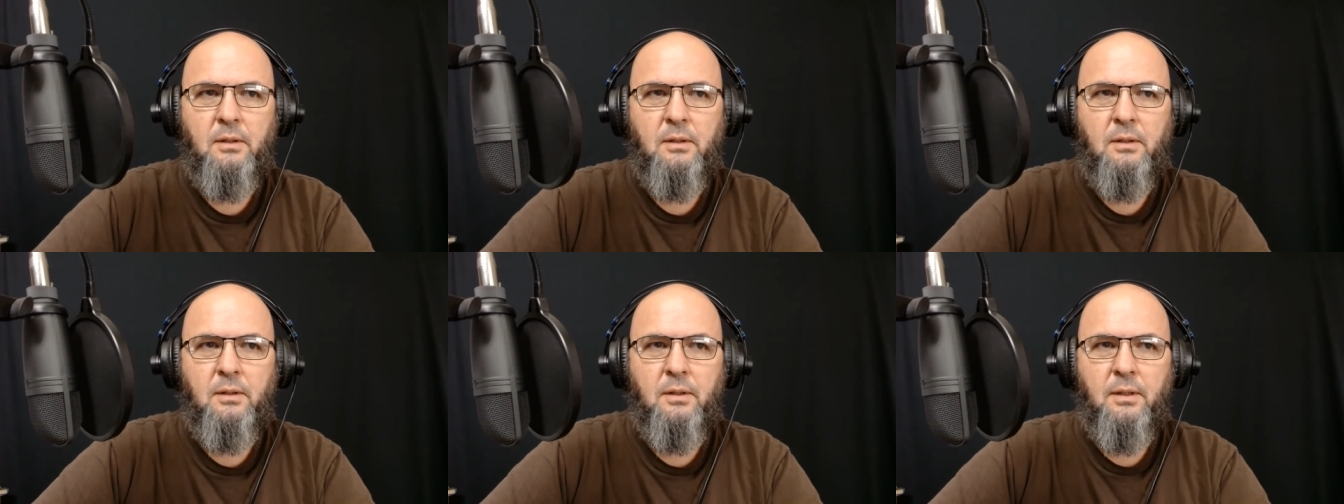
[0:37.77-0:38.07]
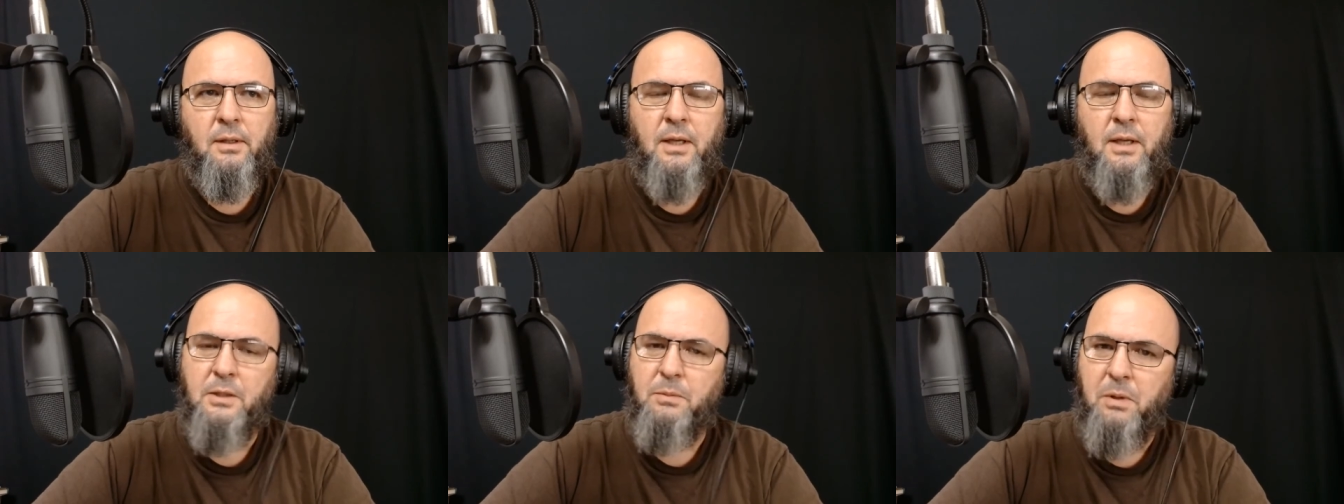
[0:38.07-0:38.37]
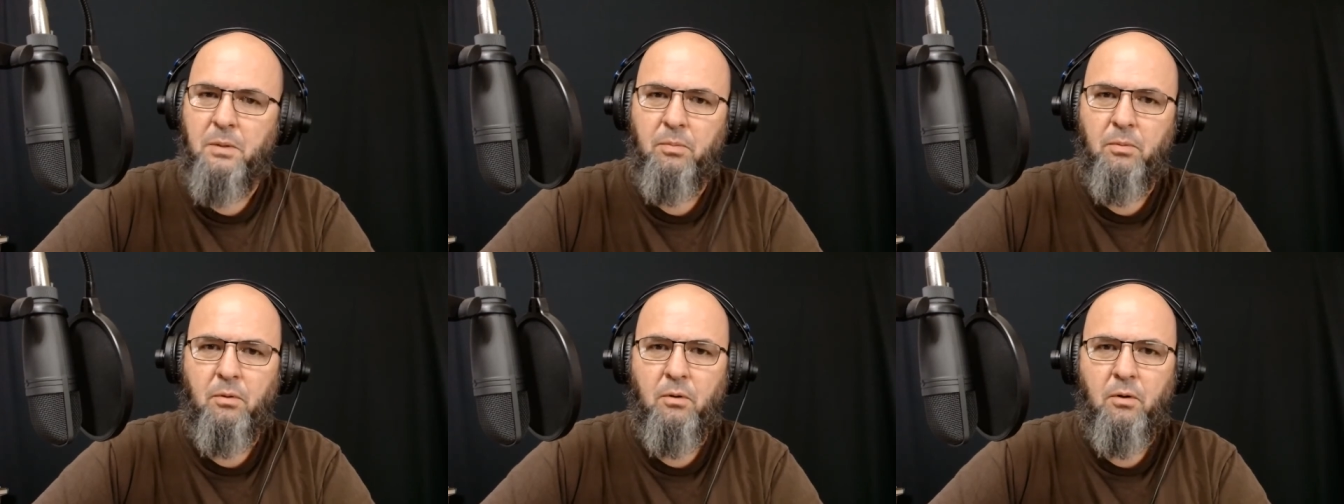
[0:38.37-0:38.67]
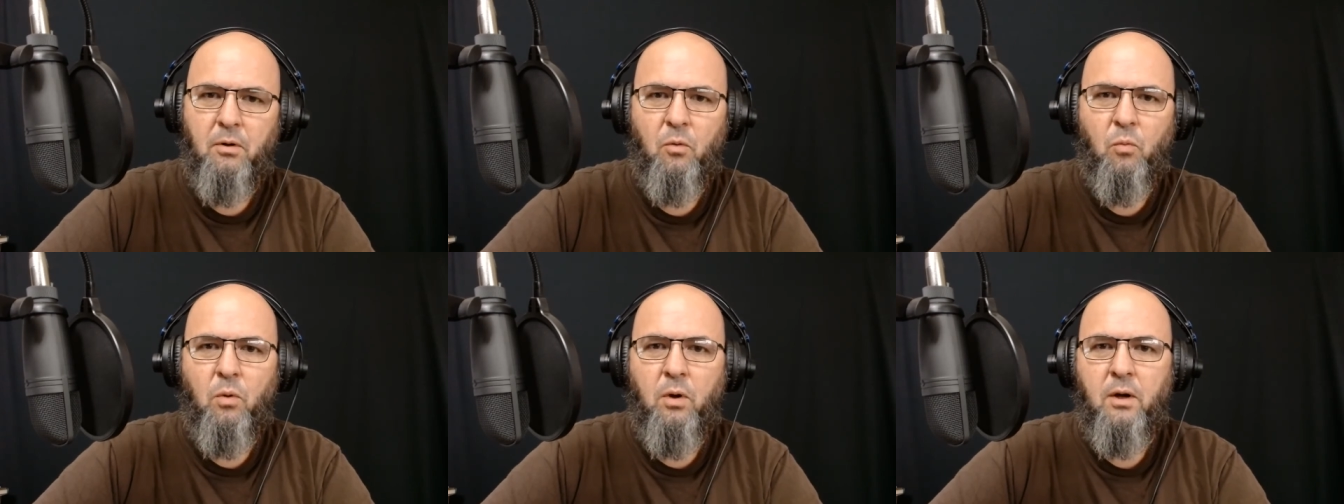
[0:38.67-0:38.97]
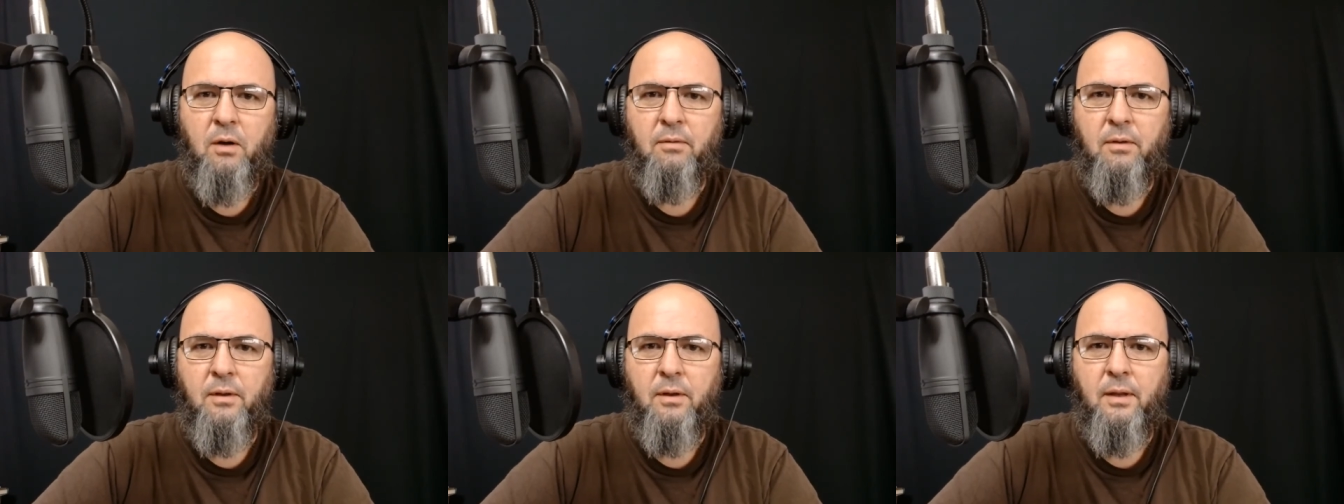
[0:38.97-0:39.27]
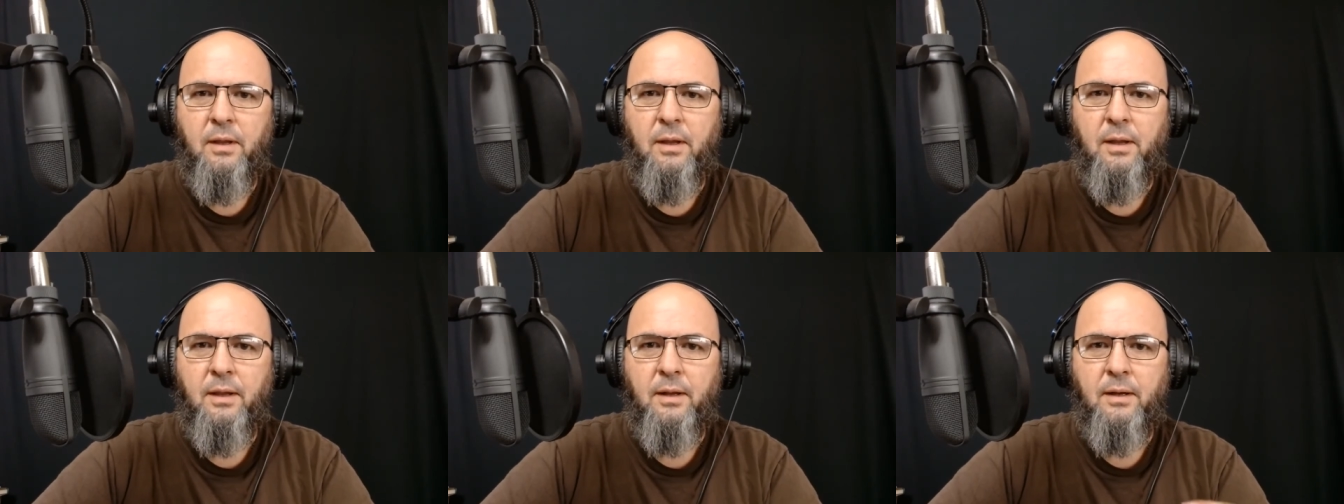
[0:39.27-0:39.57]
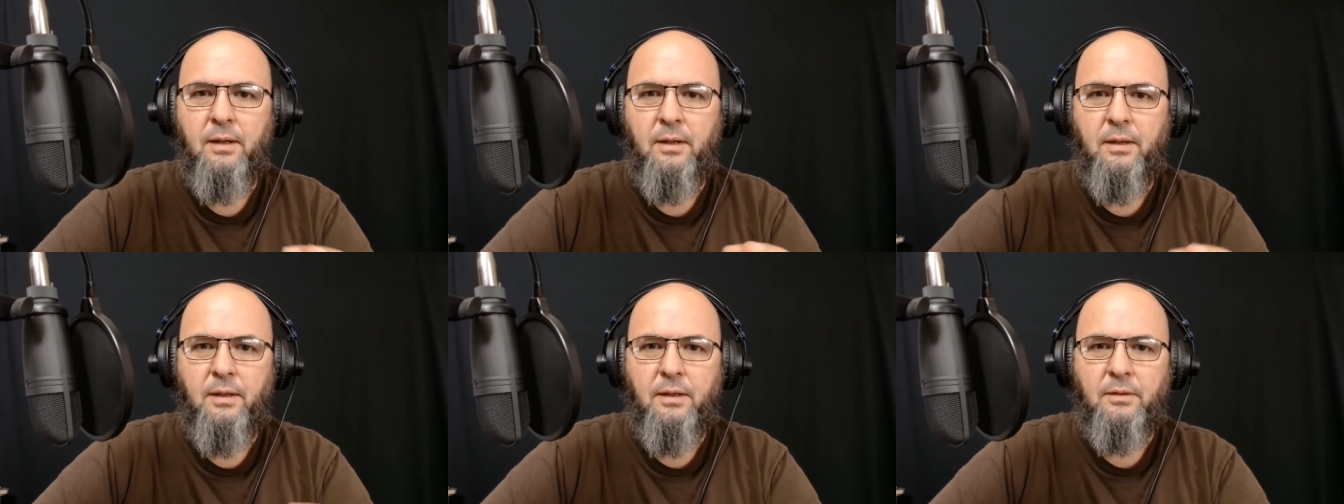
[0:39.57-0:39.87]
in case people aren't aware of it, and
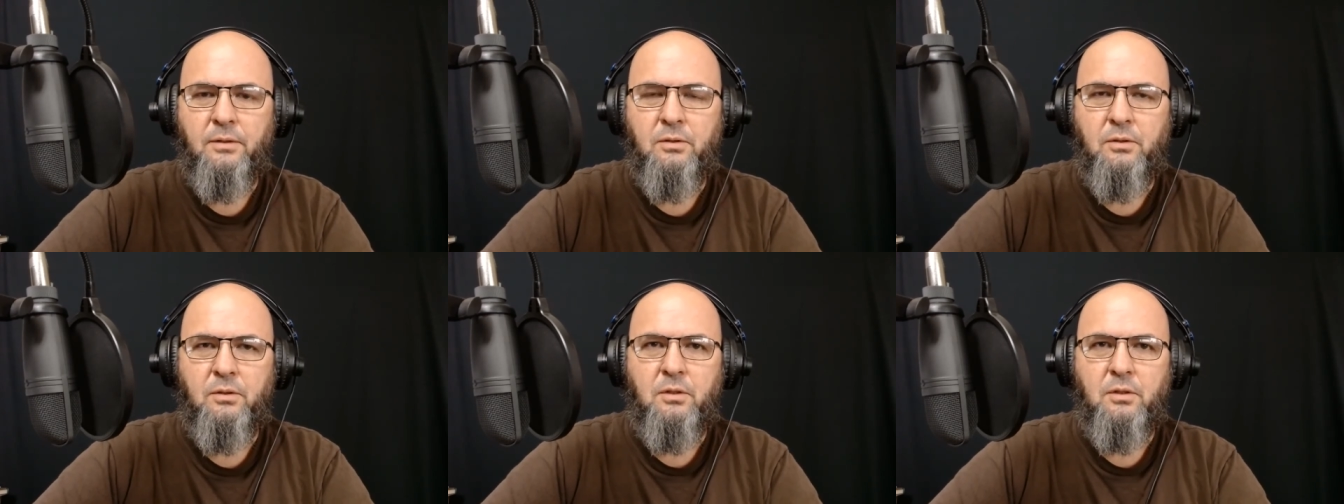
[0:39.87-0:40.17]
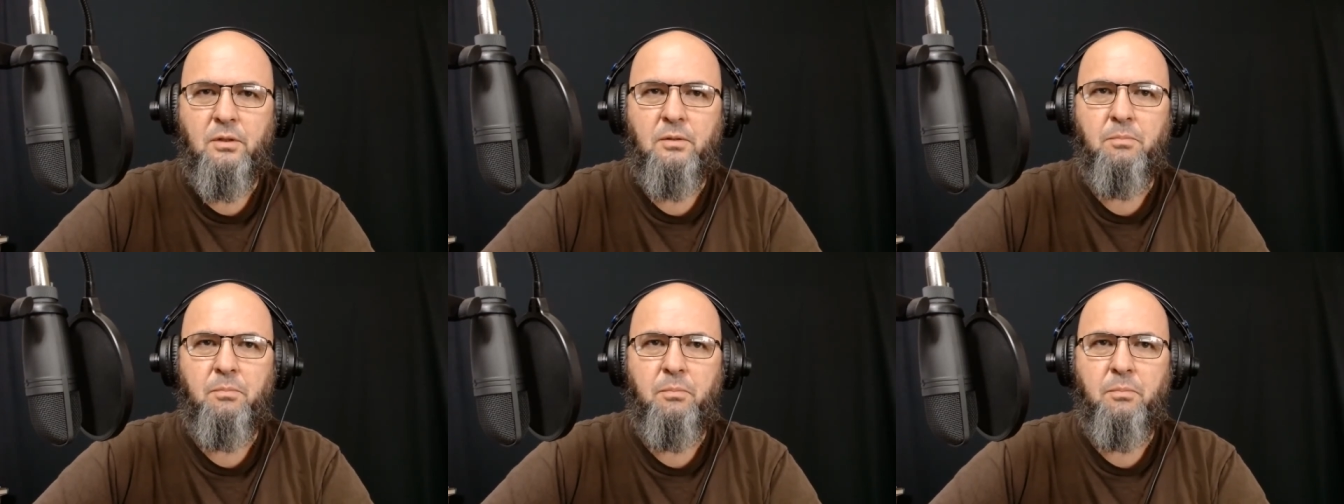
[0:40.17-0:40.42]
it's just